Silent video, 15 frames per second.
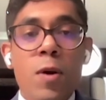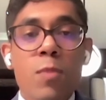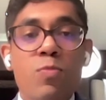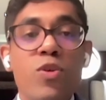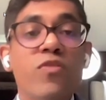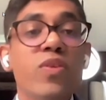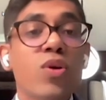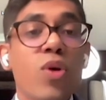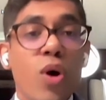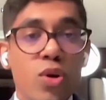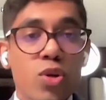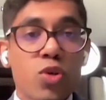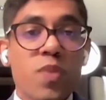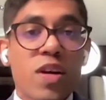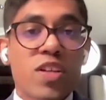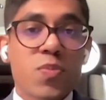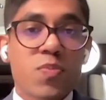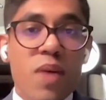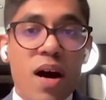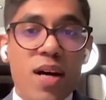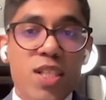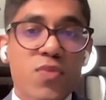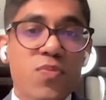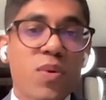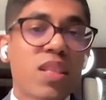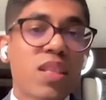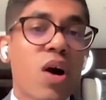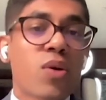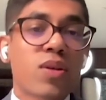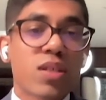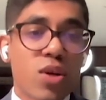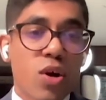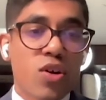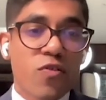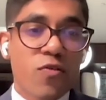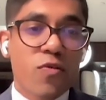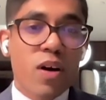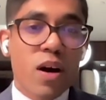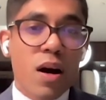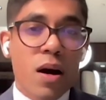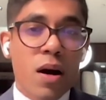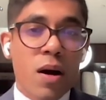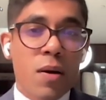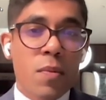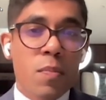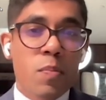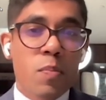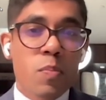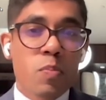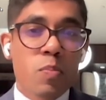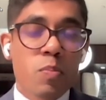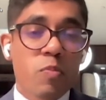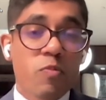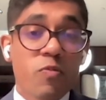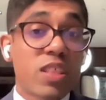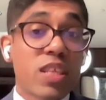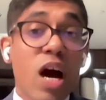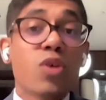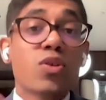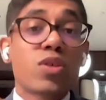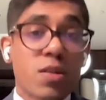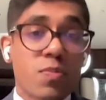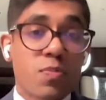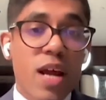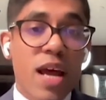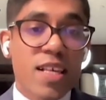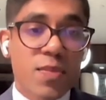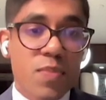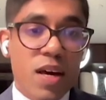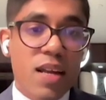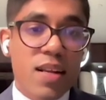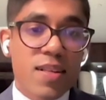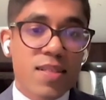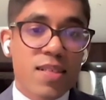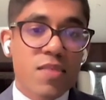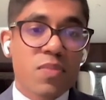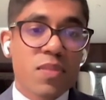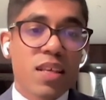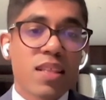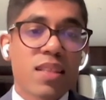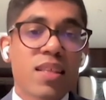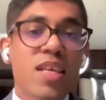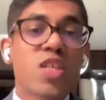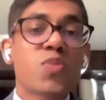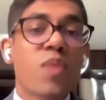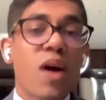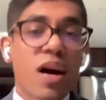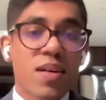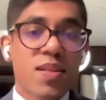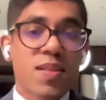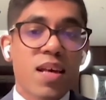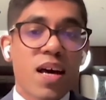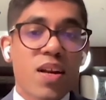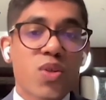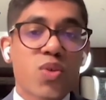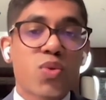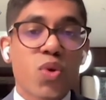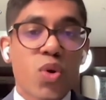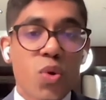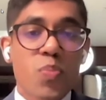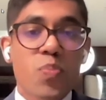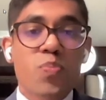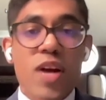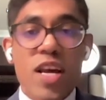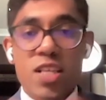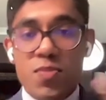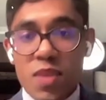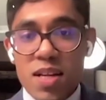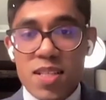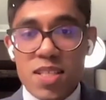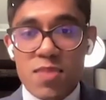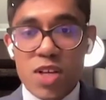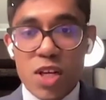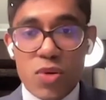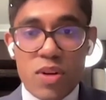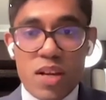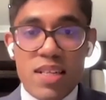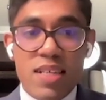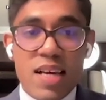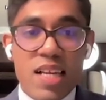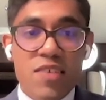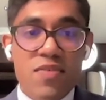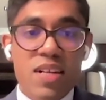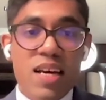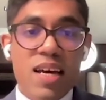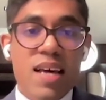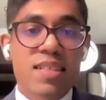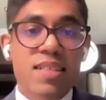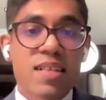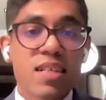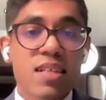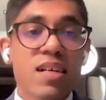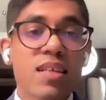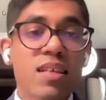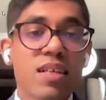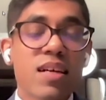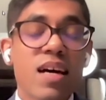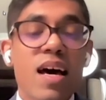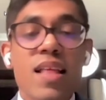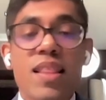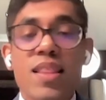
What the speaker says: Moving on to matching markets without a lot of without a price mechanism. In these markets, there is no price mechanism regulating activity, like I said earlier.